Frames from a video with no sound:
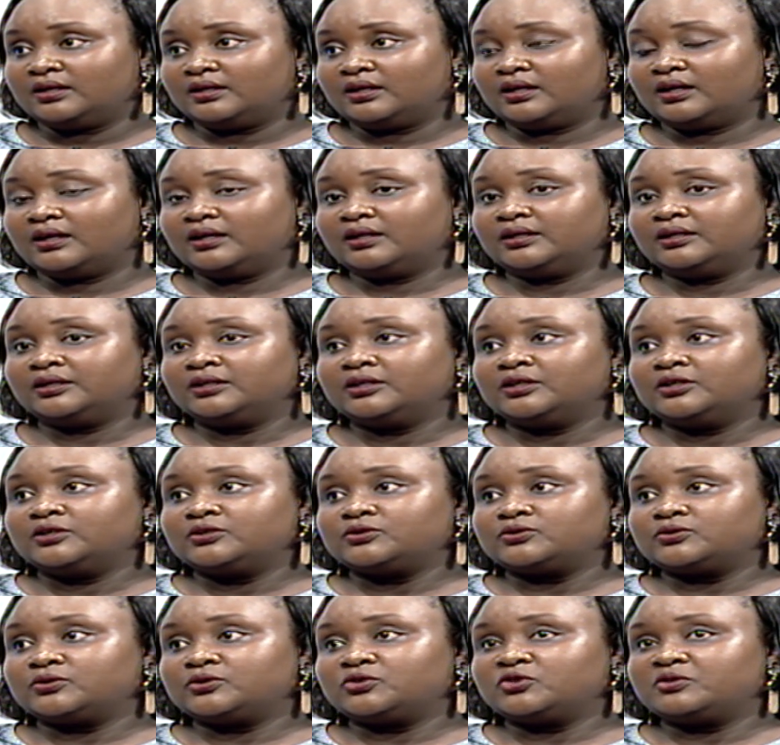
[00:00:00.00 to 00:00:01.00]
Yeah.
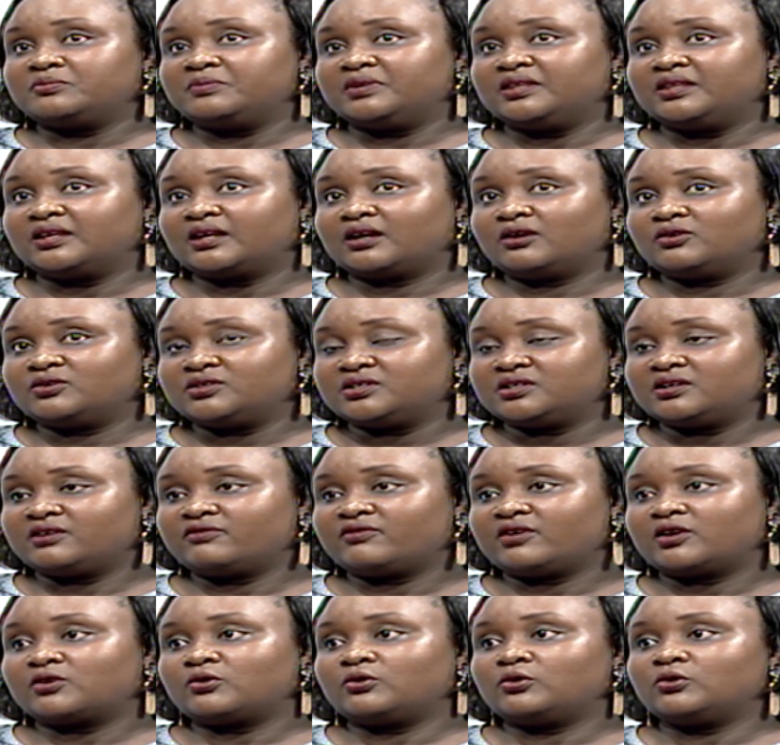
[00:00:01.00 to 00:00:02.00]
So it will be in the county
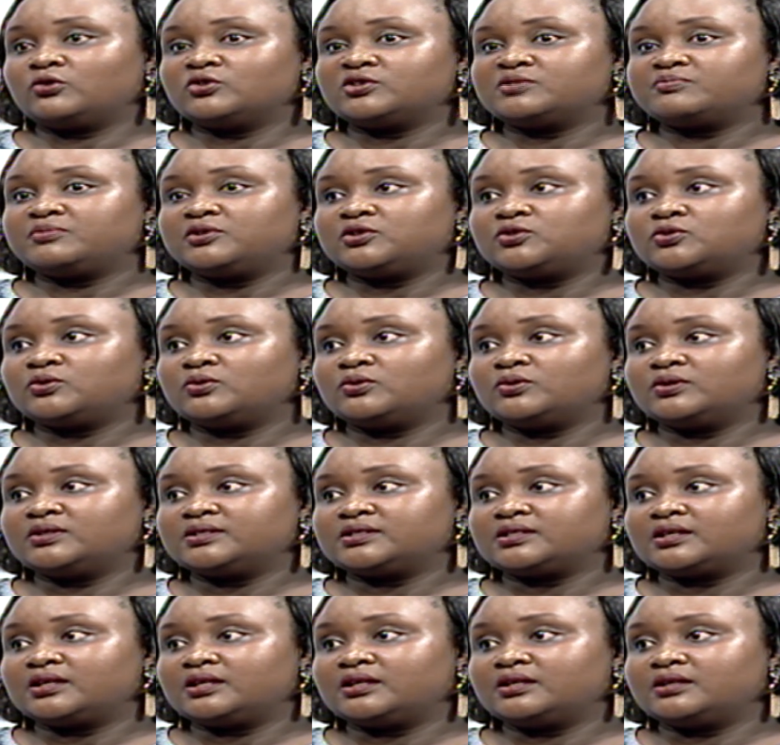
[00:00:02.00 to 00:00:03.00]
referral
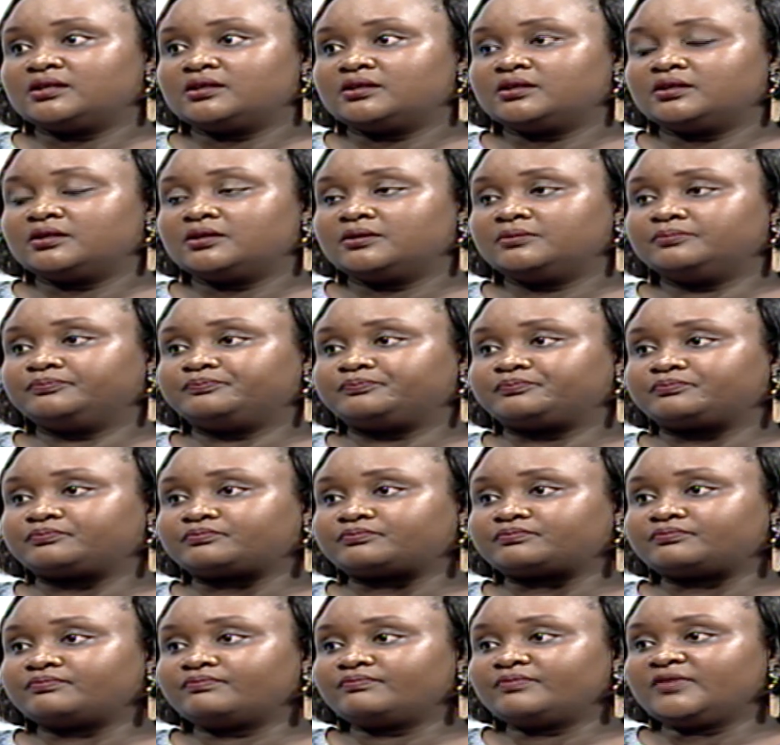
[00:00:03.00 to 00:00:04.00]
hospitals, and um,
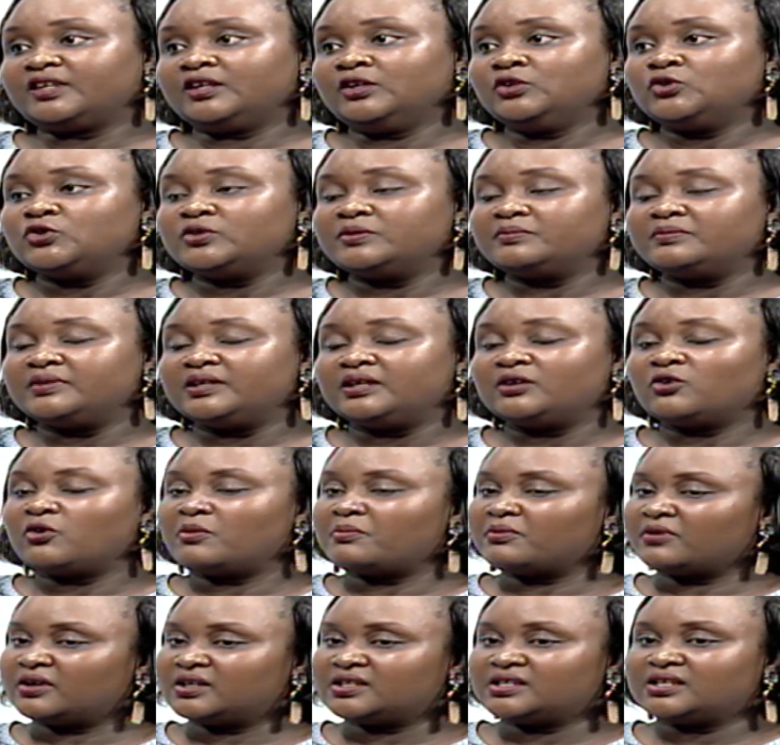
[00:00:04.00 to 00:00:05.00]
it will be
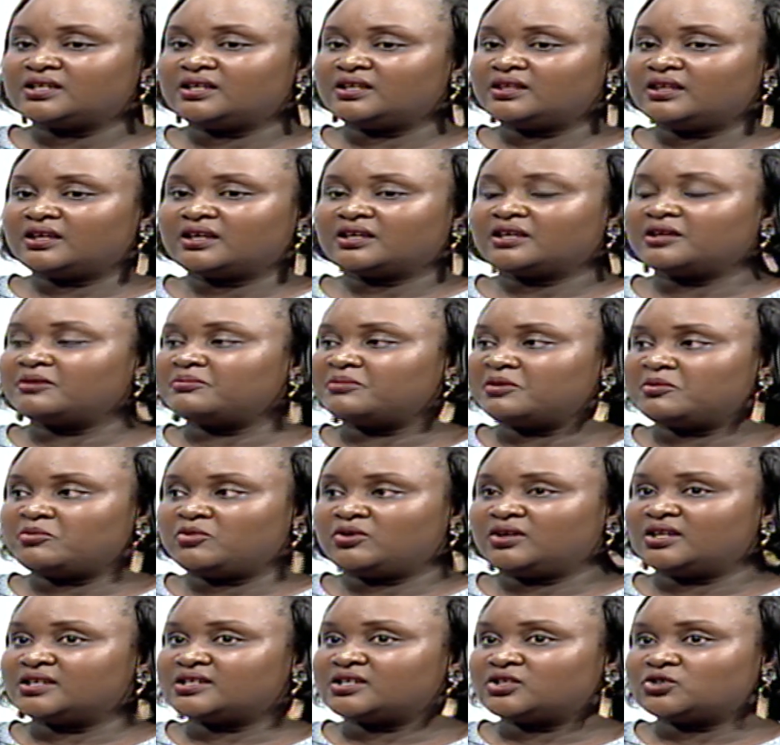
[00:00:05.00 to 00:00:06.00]
incorporated in the K P
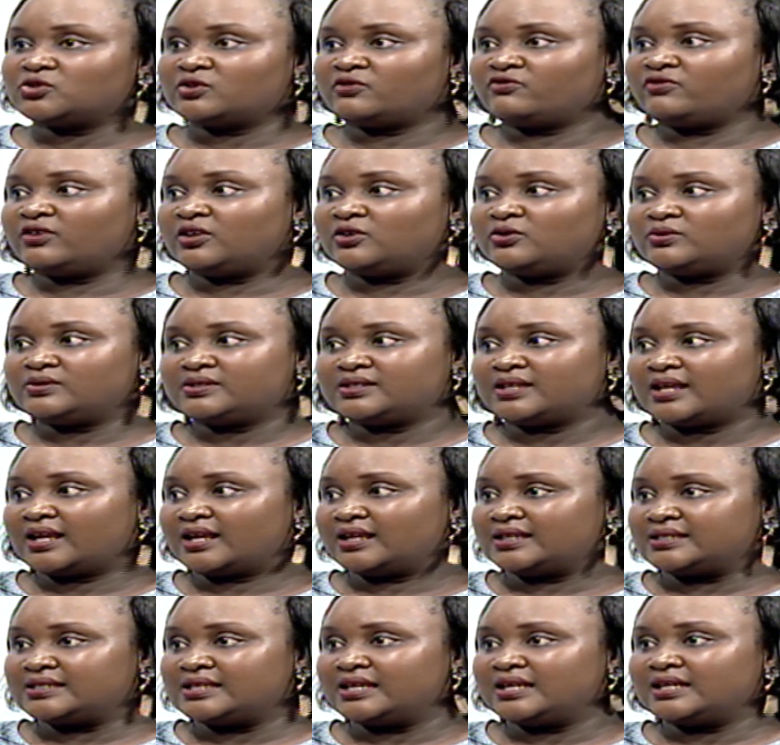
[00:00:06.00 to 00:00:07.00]
immunization schedules,
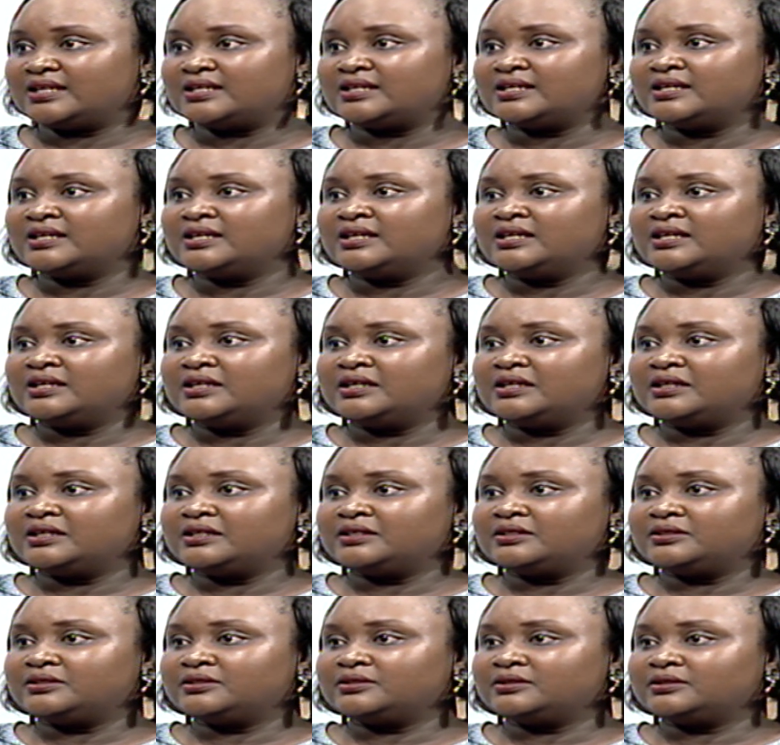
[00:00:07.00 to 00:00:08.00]
like I said,
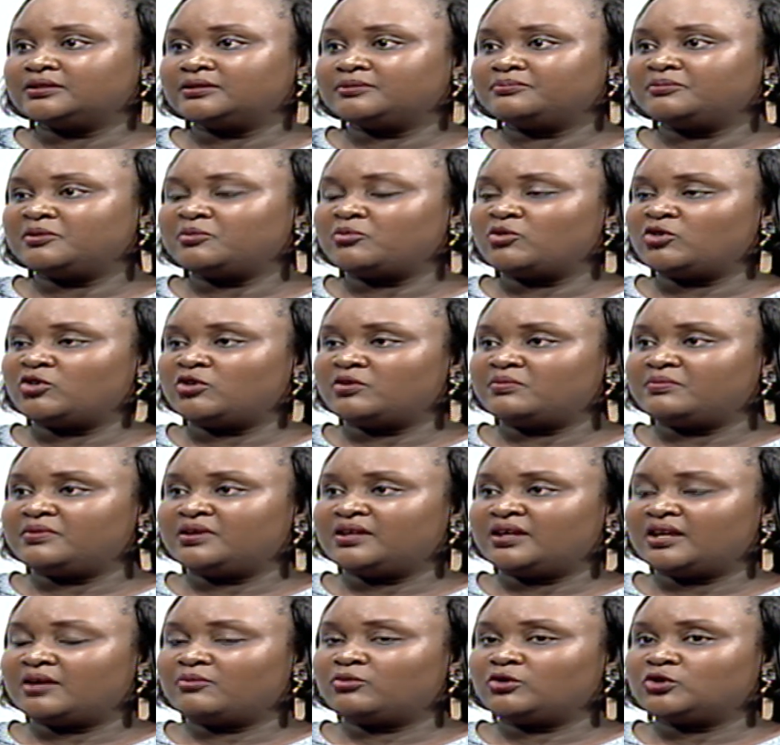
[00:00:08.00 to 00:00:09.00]
and uh, people will
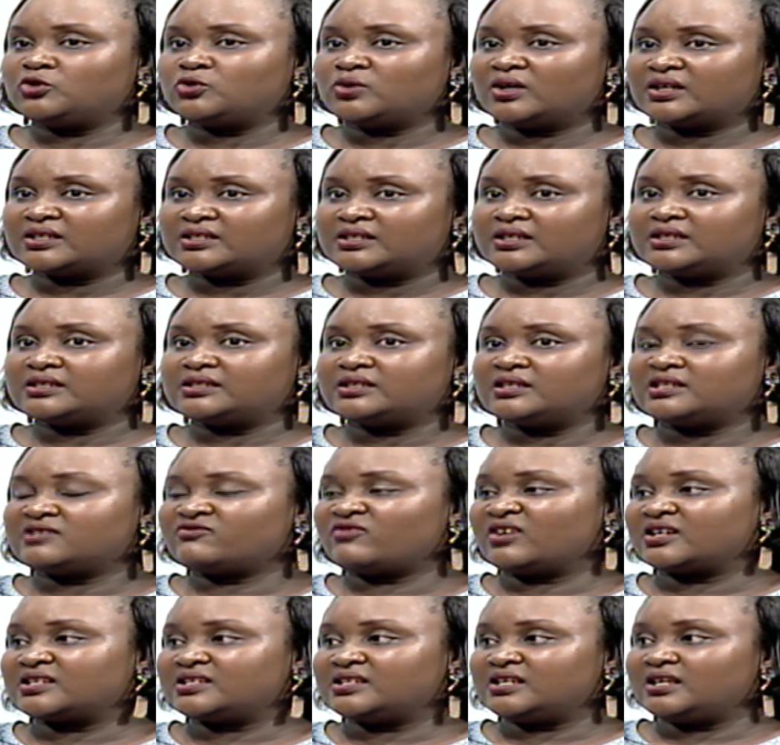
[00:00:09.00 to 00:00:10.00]
be able to access this
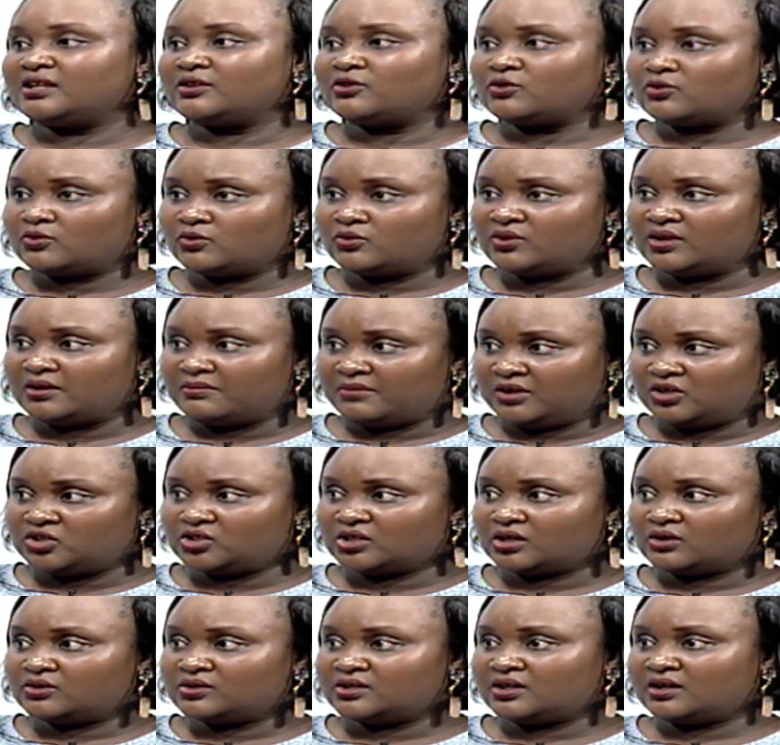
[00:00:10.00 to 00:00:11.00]
vaccine through the
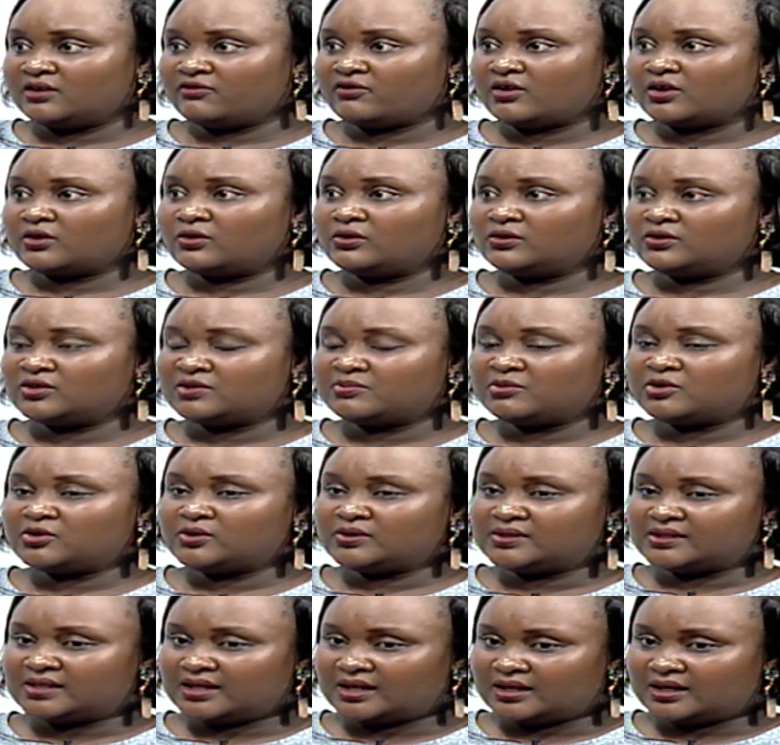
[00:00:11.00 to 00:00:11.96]
major county referral hospitals.